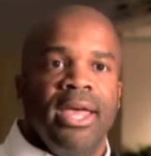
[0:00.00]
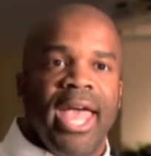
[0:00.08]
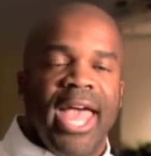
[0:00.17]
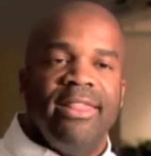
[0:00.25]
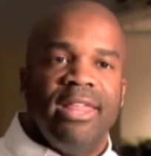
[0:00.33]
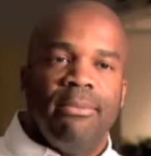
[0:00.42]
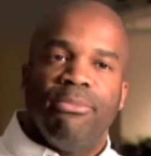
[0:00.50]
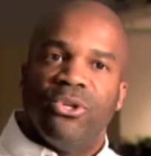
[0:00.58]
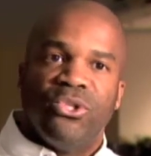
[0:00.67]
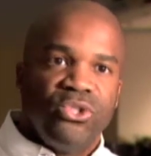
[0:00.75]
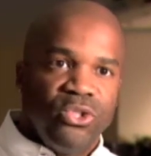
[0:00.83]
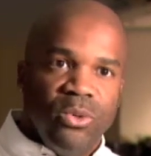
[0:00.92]
and then
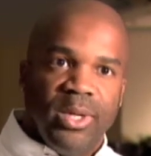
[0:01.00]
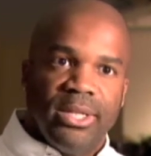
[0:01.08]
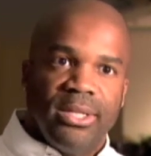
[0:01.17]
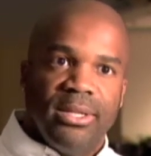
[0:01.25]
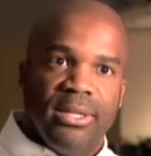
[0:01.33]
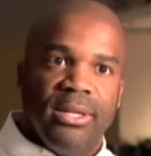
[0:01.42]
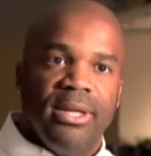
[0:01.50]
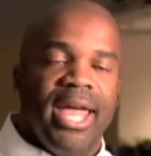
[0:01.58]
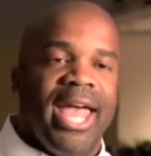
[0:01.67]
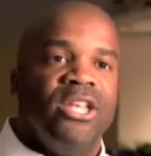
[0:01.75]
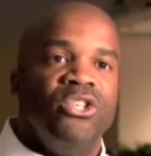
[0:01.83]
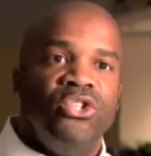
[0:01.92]
pursue it
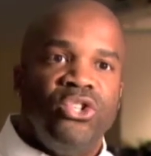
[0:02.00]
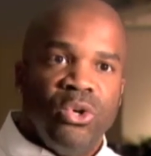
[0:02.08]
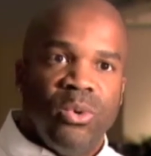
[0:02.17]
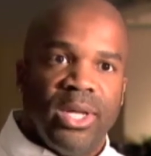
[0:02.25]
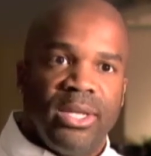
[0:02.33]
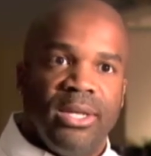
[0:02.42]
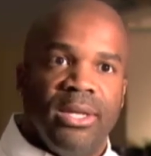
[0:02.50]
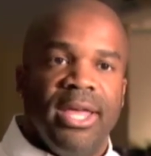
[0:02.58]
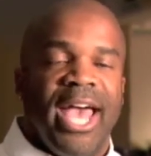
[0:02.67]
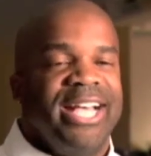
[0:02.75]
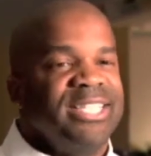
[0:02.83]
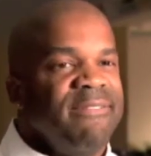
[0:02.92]
and do it
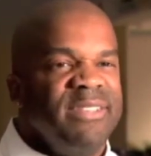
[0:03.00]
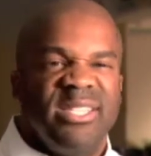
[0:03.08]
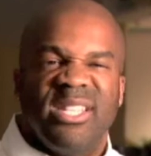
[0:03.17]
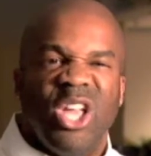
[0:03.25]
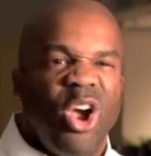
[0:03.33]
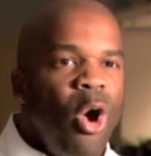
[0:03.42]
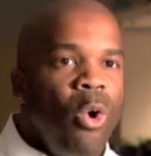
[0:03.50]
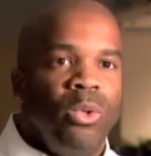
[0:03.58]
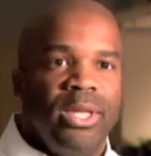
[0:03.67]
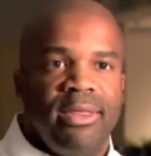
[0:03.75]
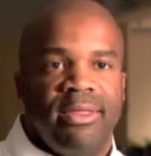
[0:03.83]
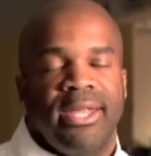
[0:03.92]
as if it's the only
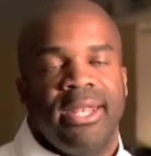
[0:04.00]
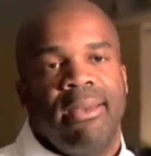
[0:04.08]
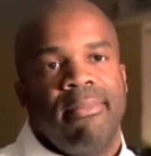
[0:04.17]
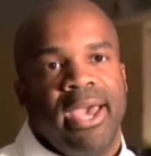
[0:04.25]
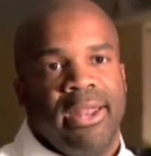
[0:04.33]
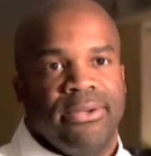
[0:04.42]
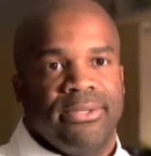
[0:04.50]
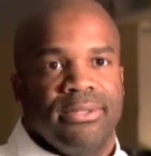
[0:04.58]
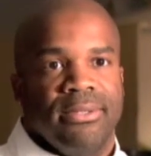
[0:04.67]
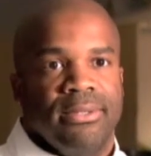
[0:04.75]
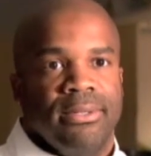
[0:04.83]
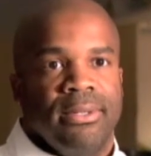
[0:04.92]
thing that matters.
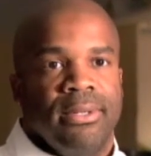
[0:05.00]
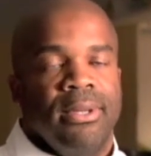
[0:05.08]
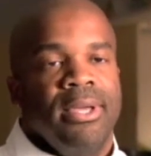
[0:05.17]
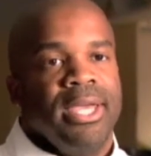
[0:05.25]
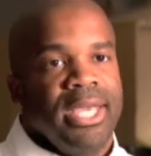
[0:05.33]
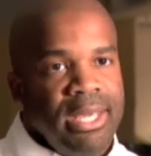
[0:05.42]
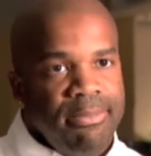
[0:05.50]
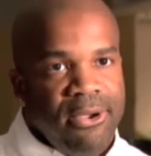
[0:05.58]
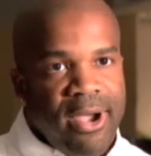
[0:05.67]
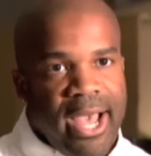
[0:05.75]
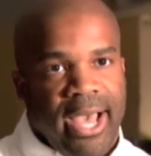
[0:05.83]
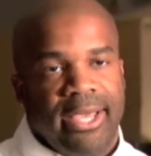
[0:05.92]
Keep your
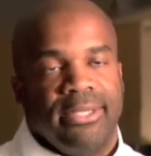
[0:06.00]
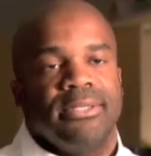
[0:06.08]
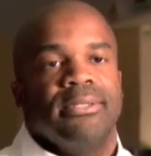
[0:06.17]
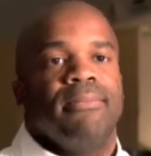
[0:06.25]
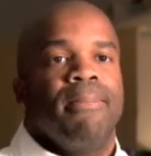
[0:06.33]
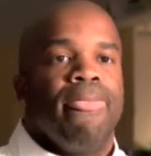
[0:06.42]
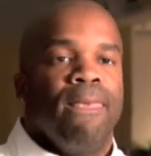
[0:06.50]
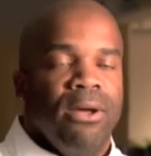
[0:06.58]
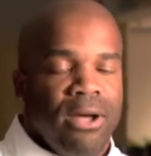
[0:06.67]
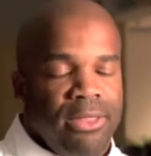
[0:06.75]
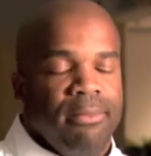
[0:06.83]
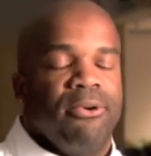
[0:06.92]
eyes
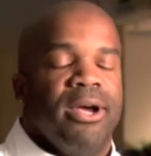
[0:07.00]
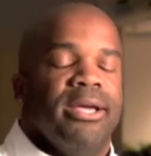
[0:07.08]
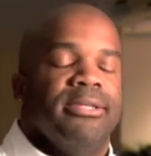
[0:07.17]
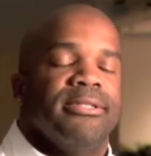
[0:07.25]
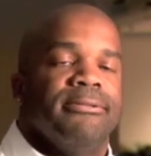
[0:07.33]
on the prize.